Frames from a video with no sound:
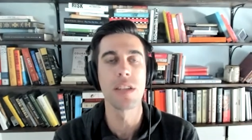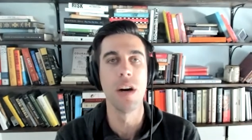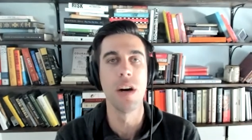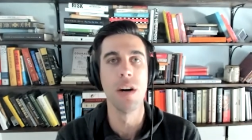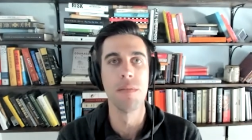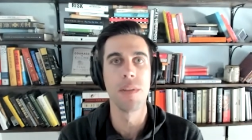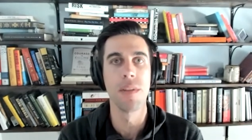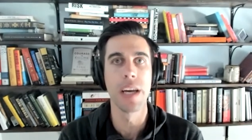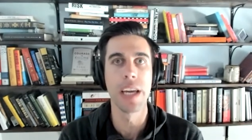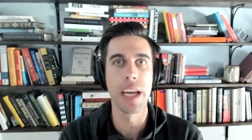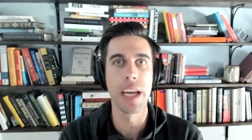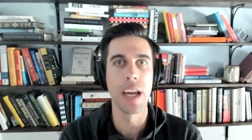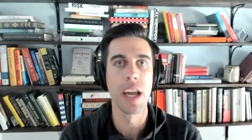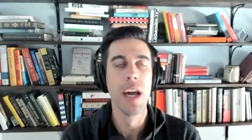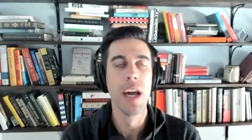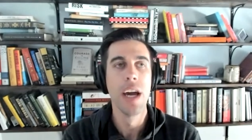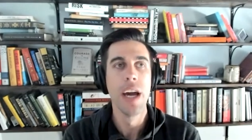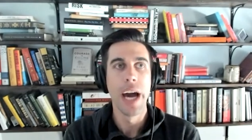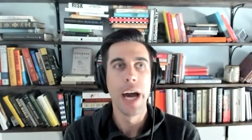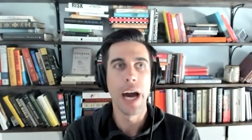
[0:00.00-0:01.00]
of like
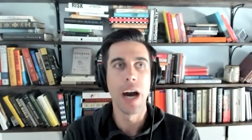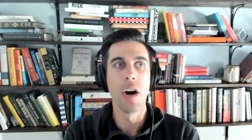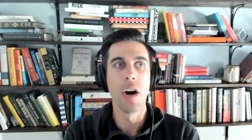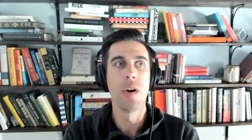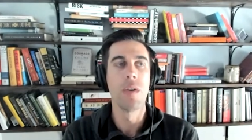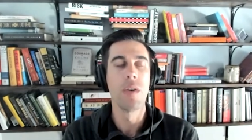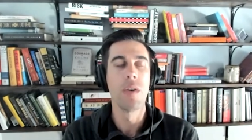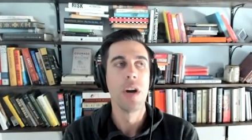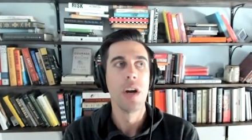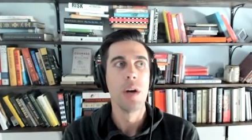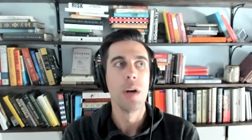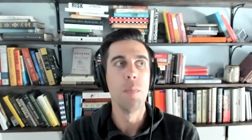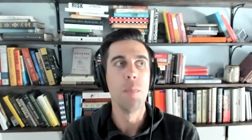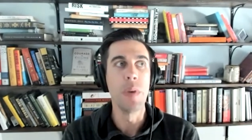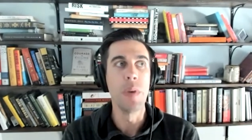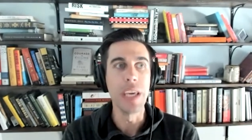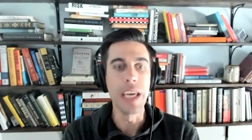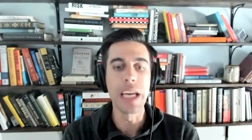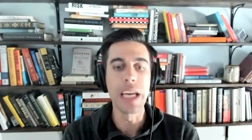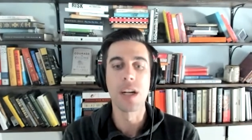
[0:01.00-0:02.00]
how
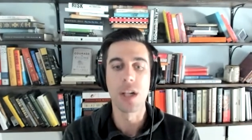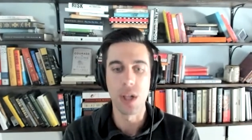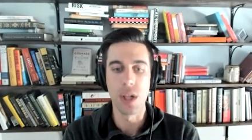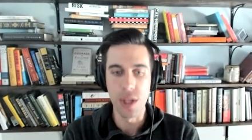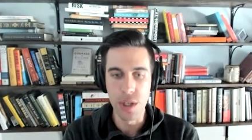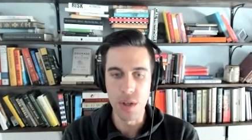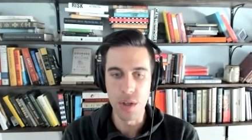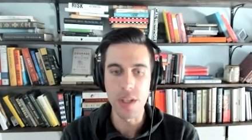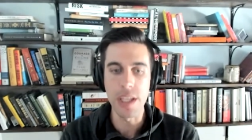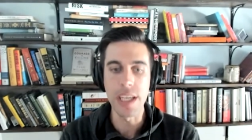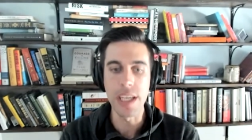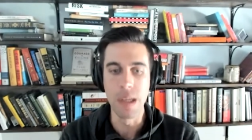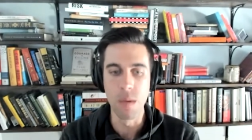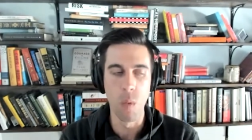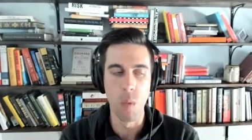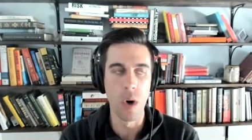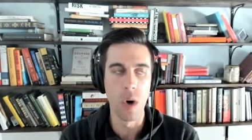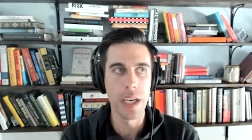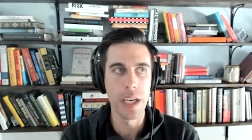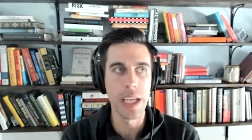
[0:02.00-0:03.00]
being clearly in
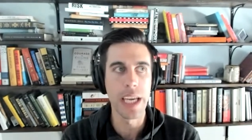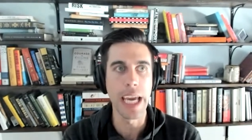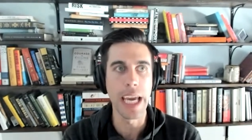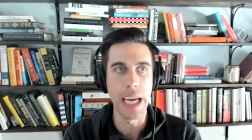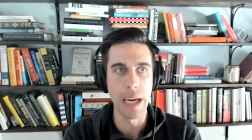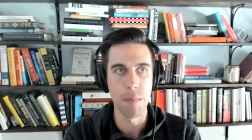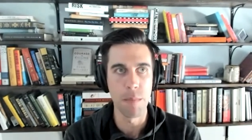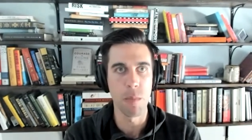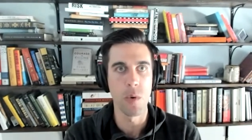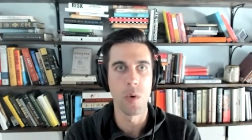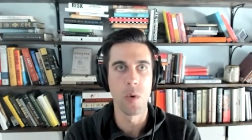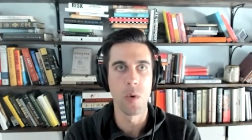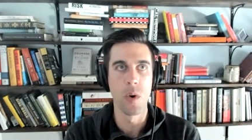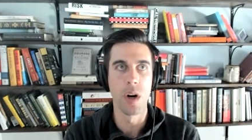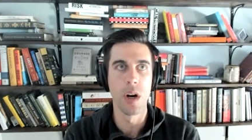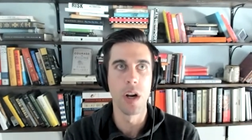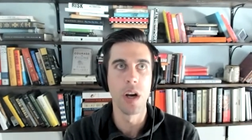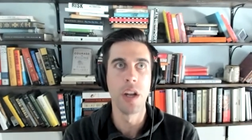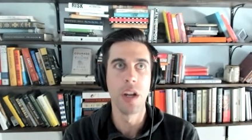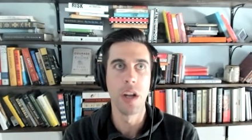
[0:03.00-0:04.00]
one camp
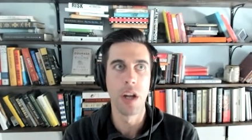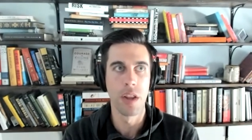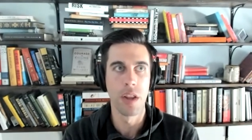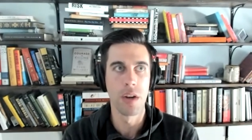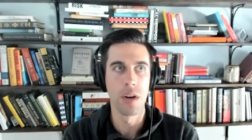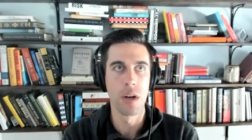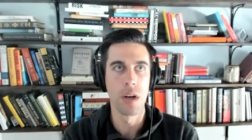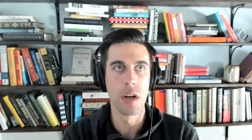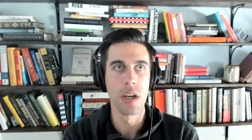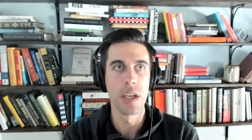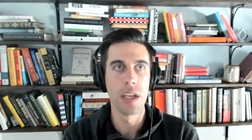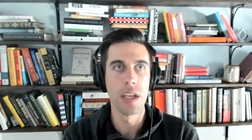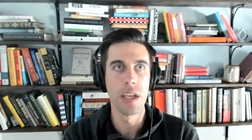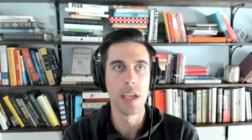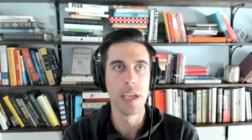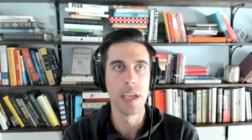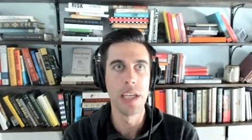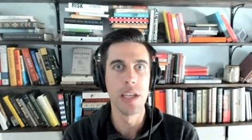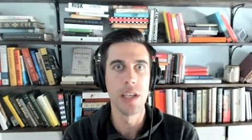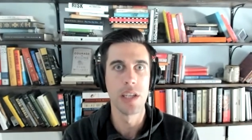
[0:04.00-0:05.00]
or another
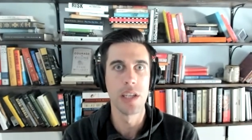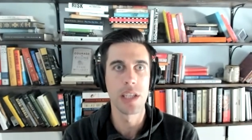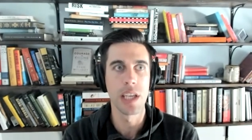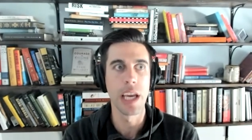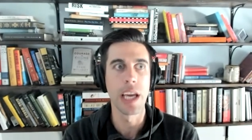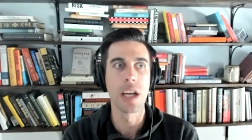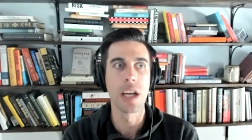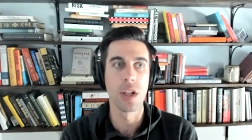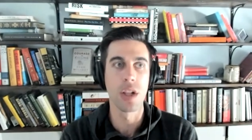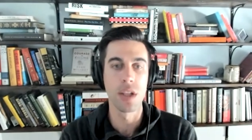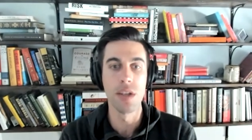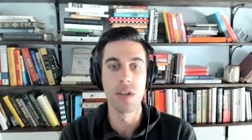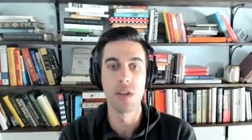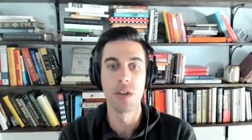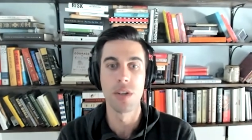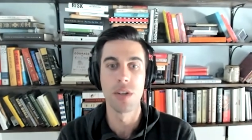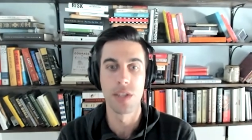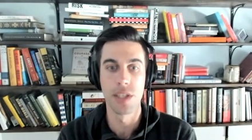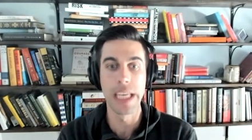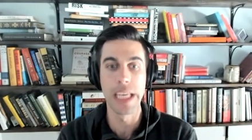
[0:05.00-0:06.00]
is a
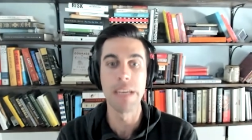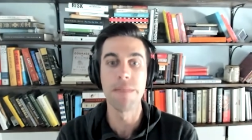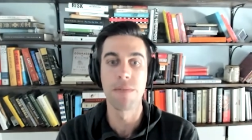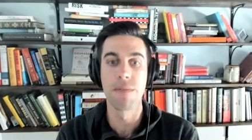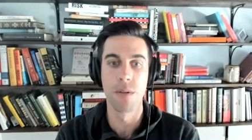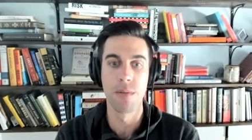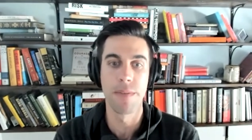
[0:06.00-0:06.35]
clear, safer